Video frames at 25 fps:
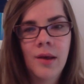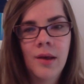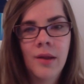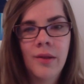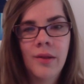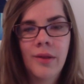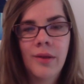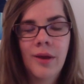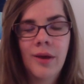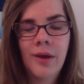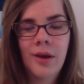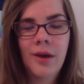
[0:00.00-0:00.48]

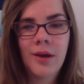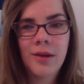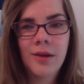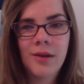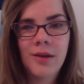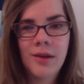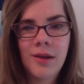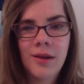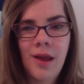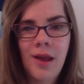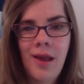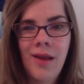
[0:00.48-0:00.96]
good
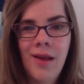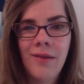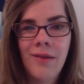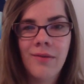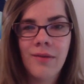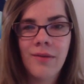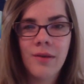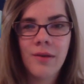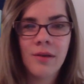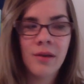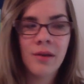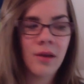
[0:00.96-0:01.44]
stuff,
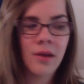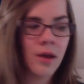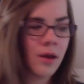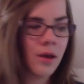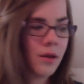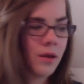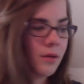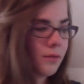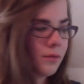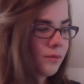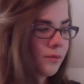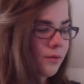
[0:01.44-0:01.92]

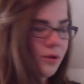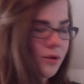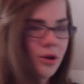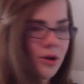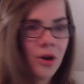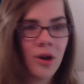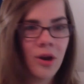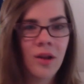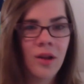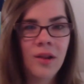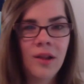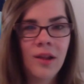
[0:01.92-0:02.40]
so
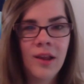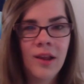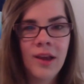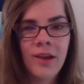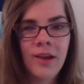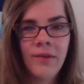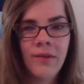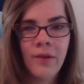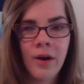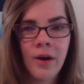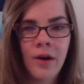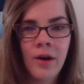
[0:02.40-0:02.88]
couldn't leave
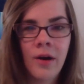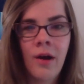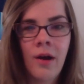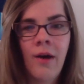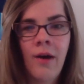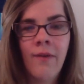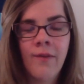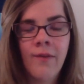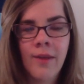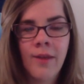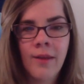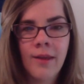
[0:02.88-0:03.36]
her
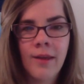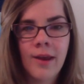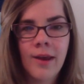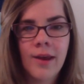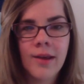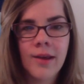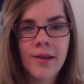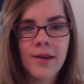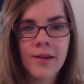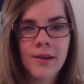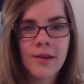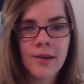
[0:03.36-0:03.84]
off the list,
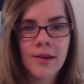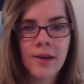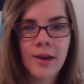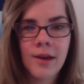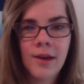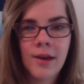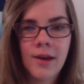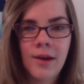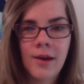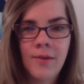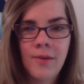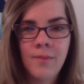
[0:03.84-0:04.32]

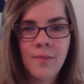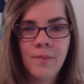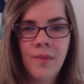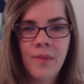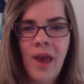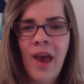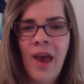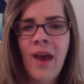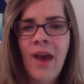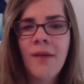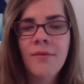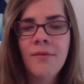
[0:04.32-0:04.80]
I
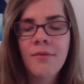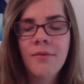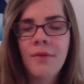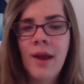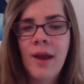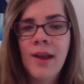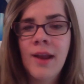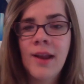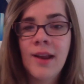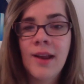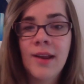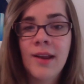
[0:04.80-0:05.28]
haven't
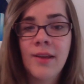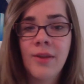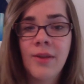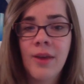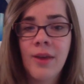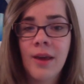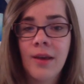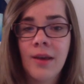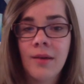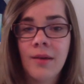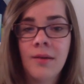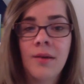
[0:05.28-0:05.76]
read
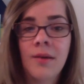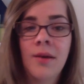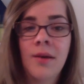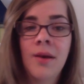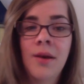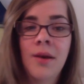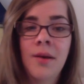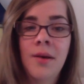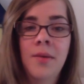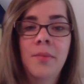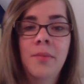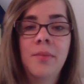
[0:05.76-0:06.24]
anything
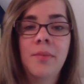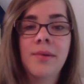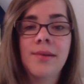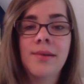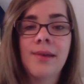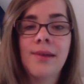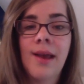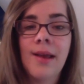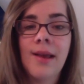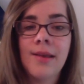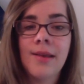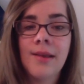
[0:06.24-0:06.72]

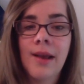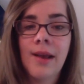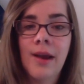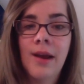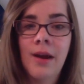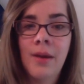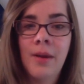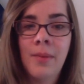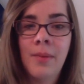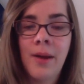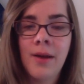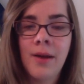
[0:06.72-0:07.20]
besides the
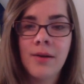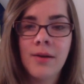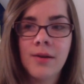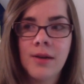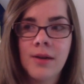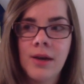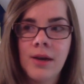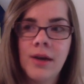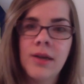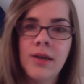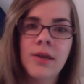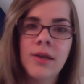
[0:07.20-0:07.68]
Harry Potter
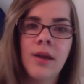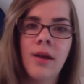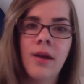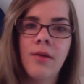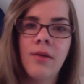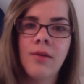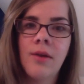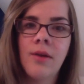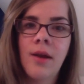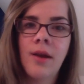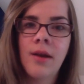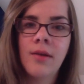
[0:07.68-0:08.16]
series, though,
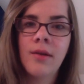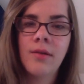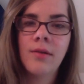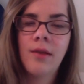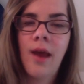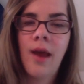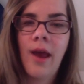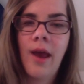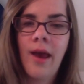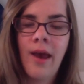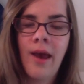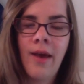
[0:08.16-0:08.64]
so
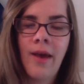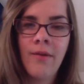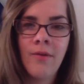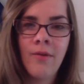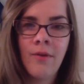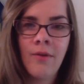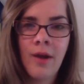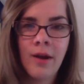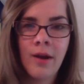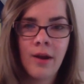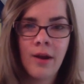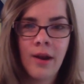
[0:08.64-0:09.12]
I haven't
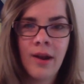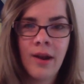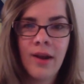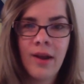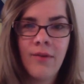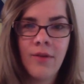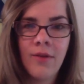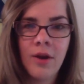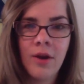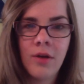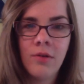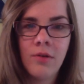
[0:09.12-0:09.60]
read any of
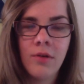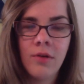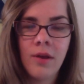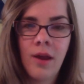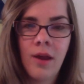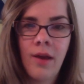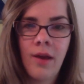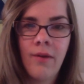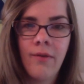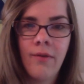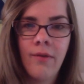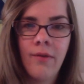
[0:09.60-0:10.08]
her new stuff.